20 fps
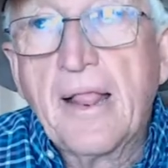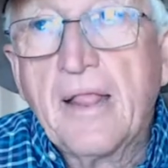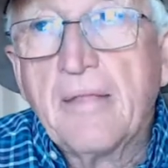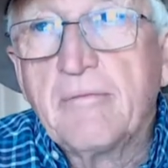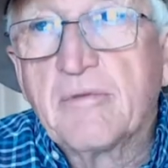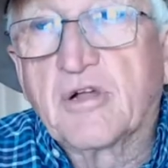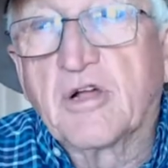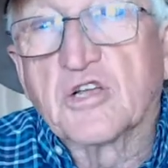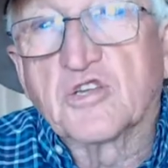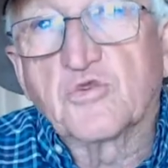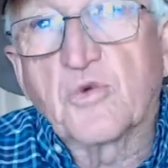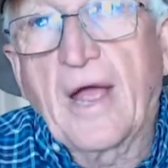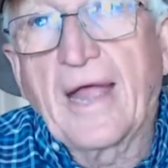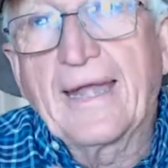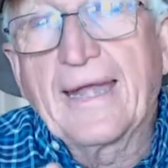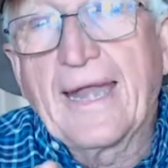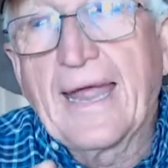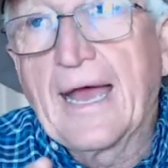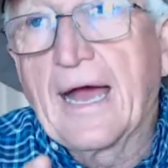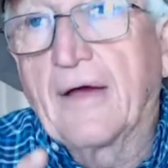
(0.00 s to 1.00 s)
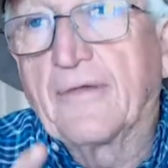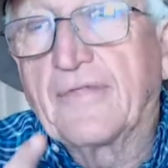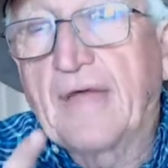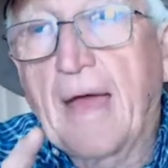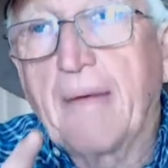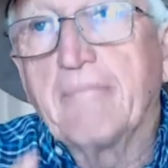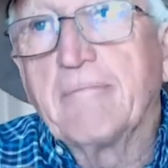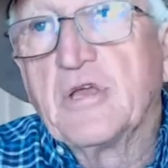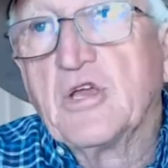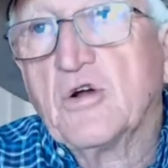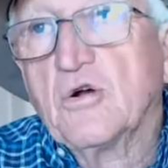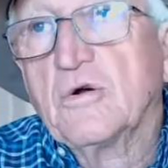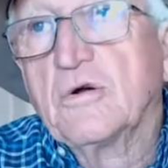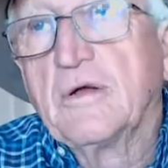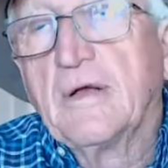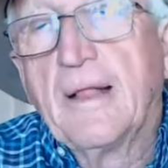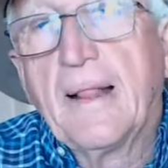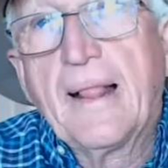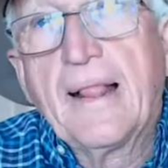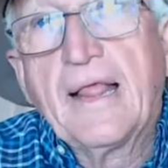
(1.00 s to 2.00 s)
Because right now, that mule
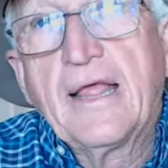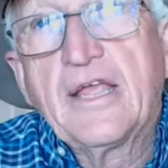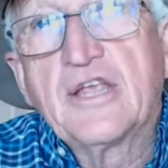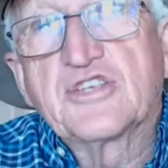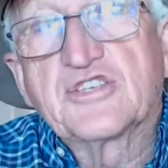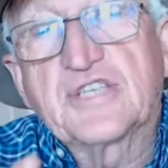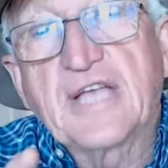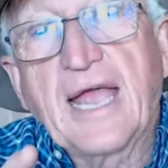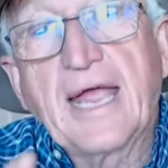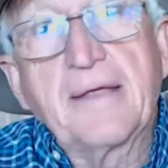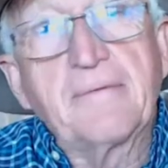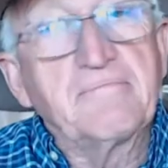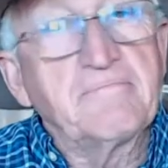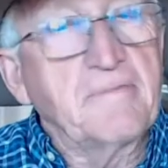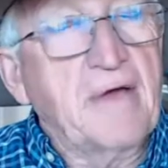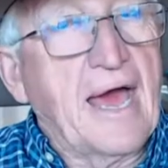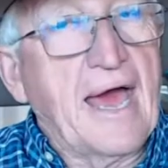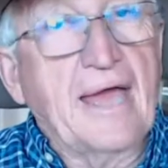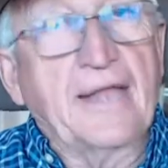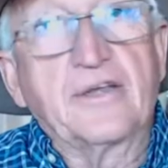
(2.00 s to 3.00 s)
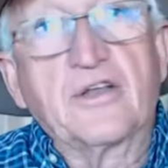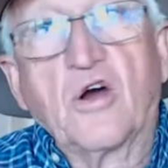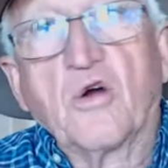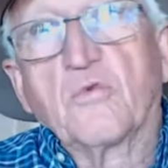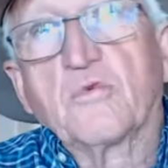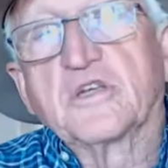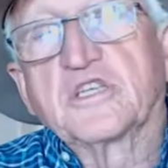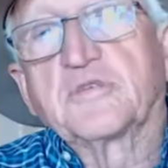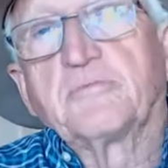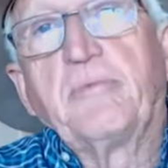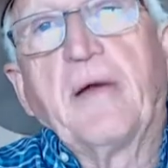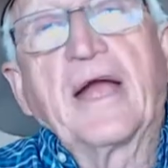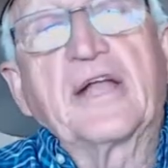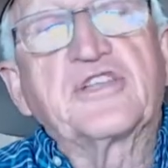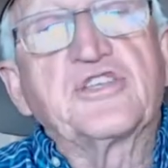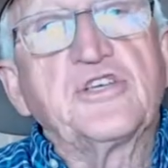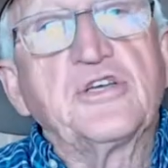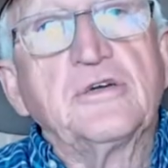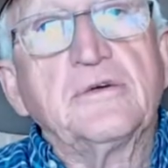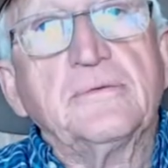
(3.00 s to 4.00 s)
is saying, I don't respect
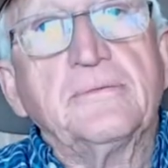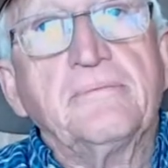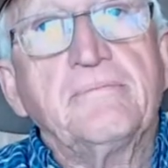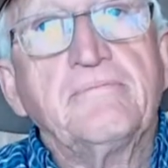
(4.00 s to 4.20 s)
you.